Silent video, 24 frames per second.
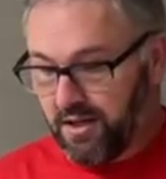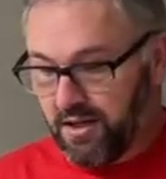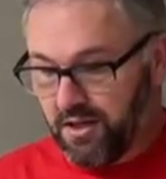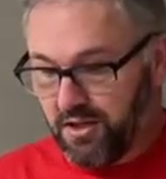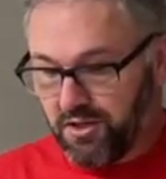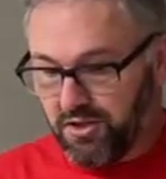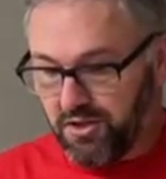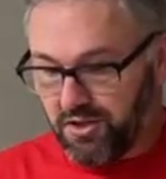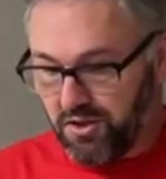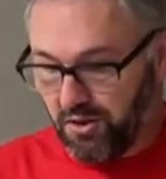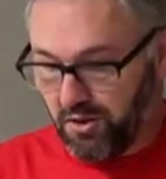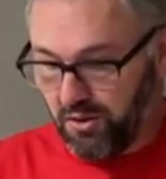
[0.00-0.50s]

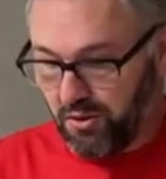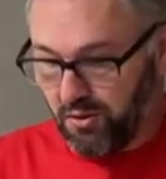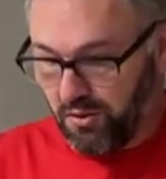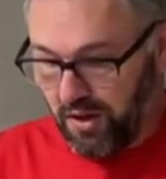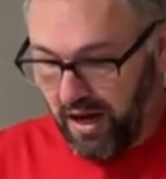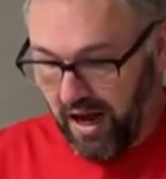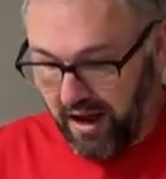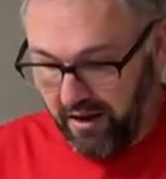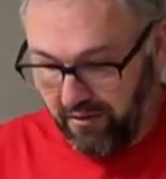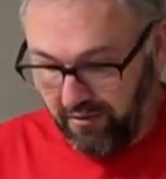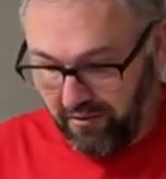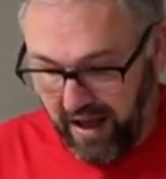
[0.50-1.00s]
So
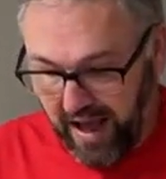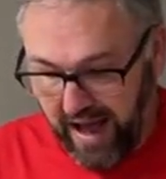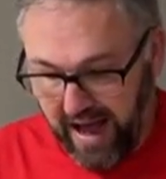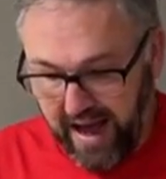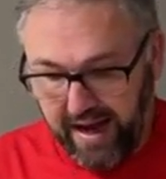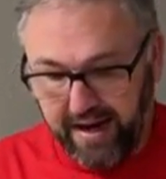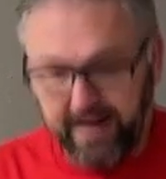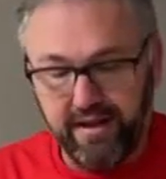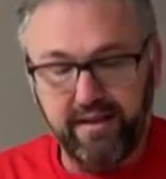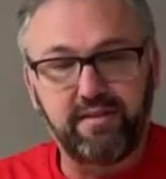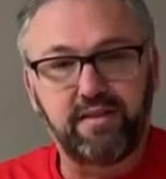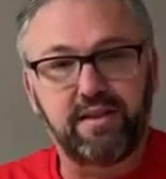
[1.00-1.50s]
I've
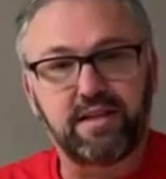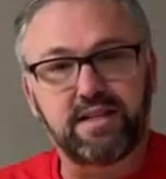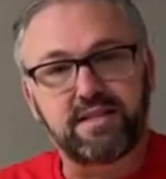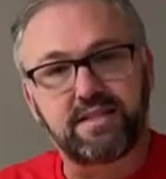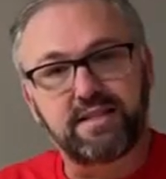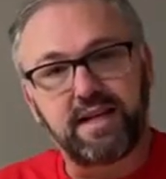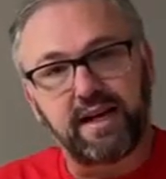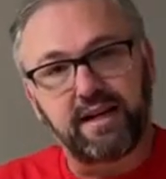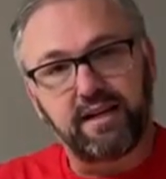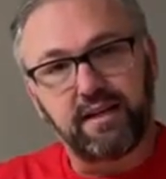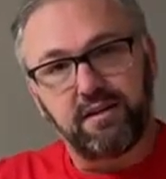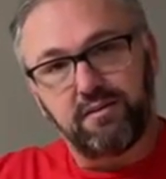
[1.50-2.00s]
added the
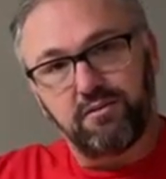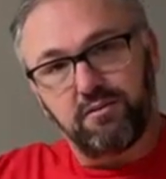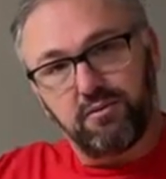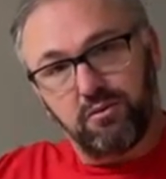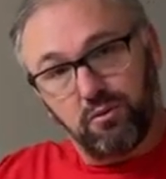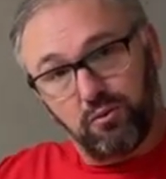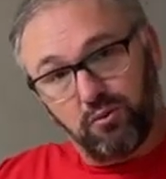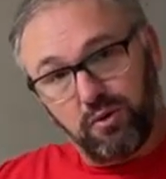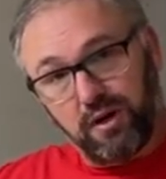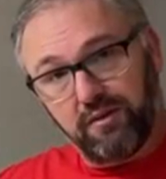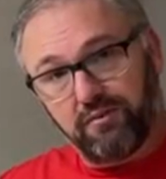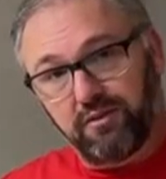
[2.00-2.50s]
second
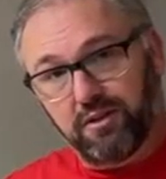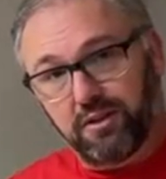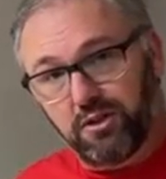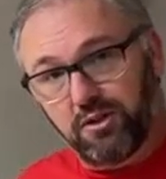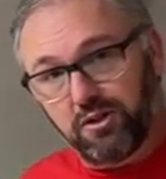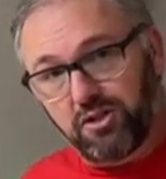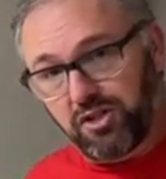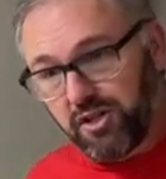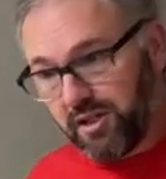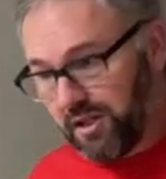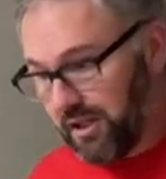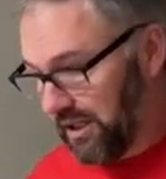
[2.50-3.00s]

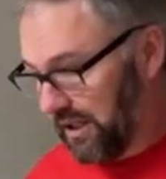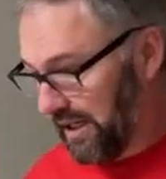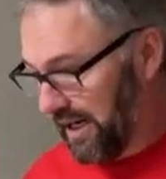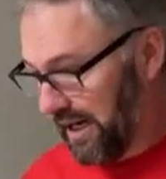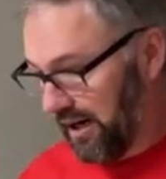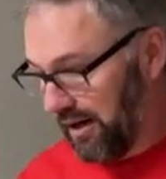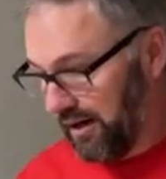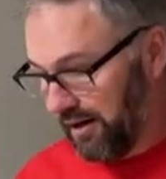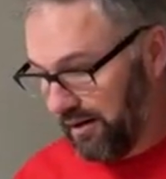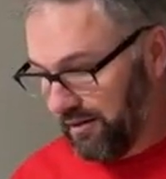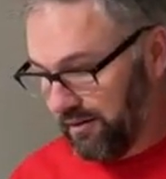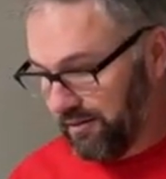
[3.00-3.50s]
revolution
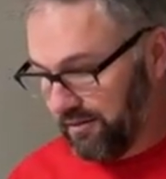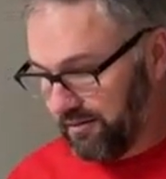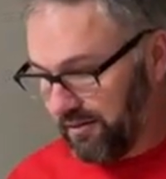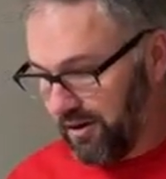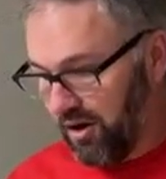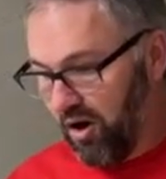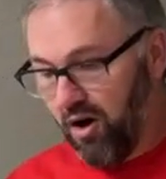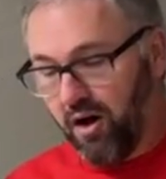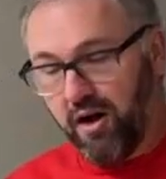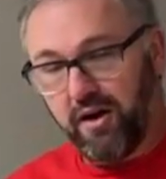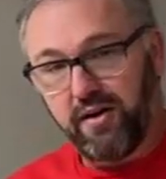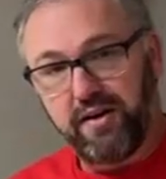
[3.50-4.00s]
layer
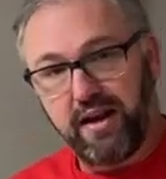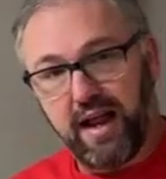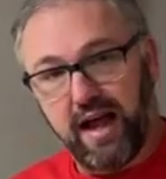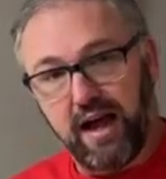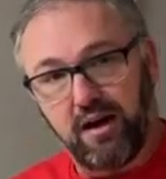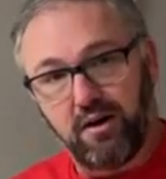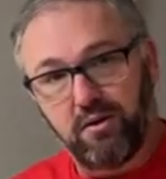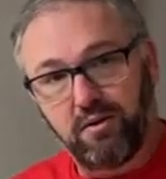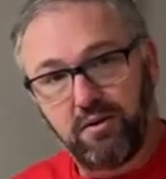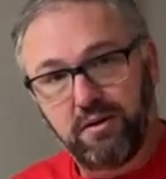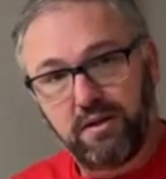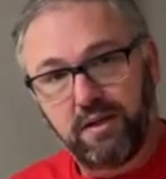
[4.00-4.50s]
on
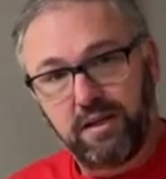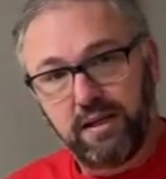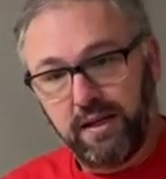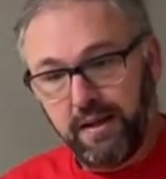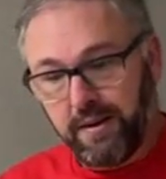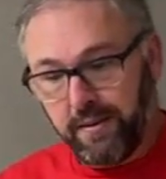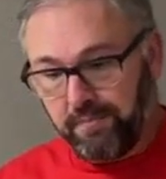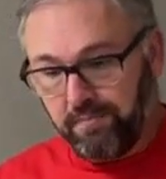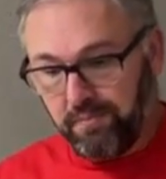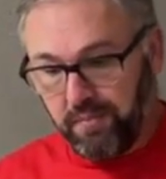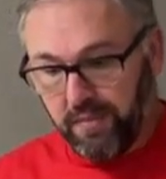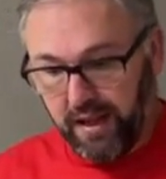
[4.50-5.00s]
now,
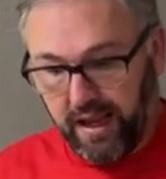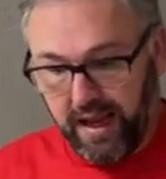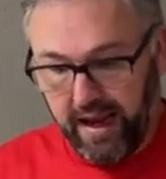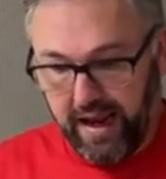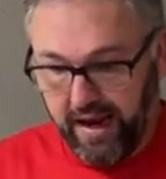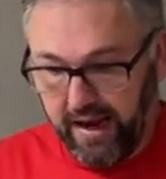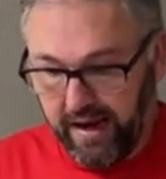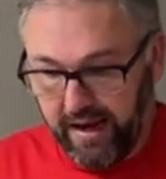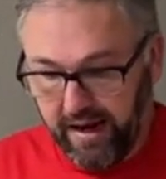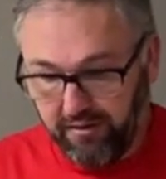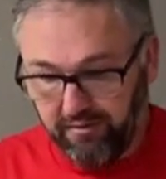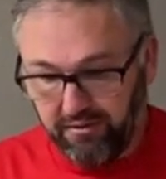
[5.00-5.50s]

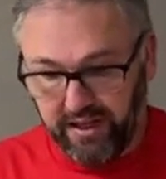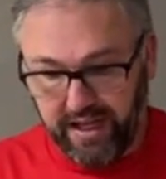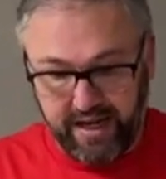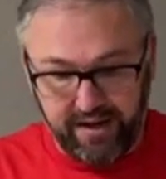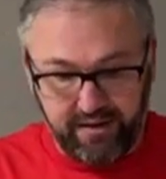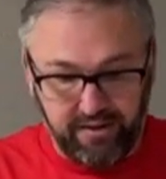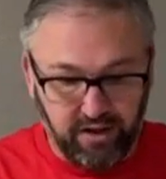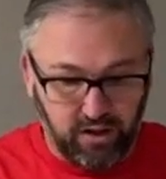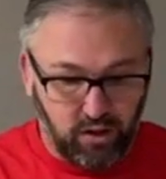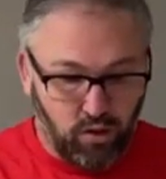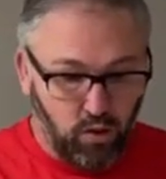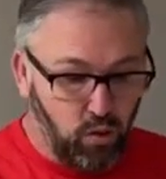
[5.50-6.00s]
and I've
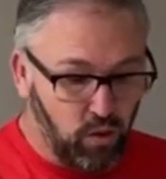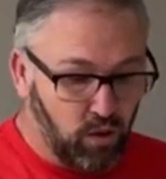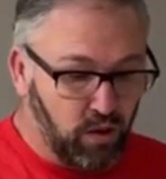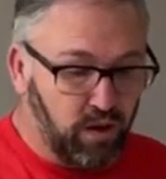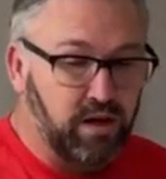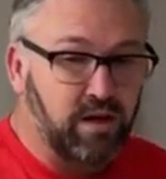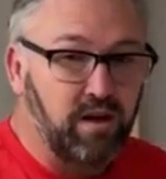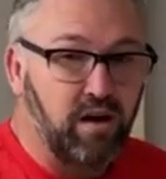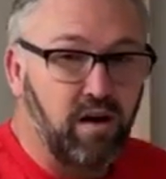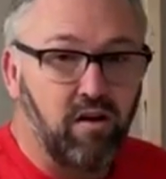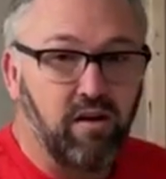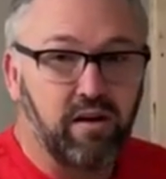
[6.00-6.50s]
laid the
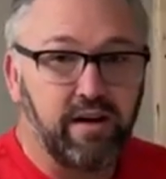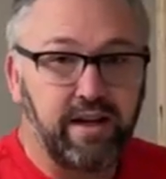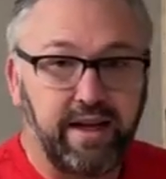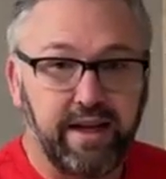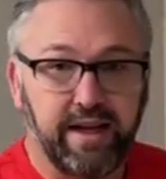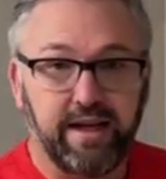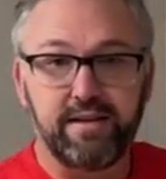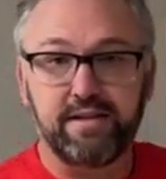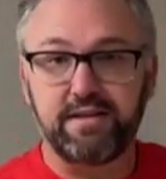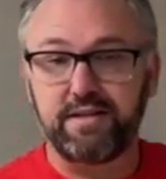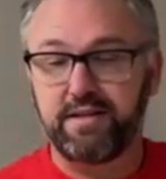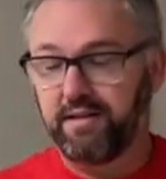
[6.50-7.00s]
cork on
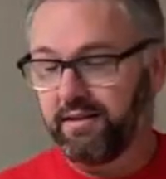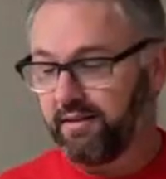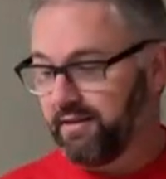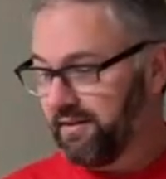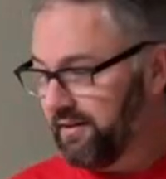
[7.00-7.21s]
it,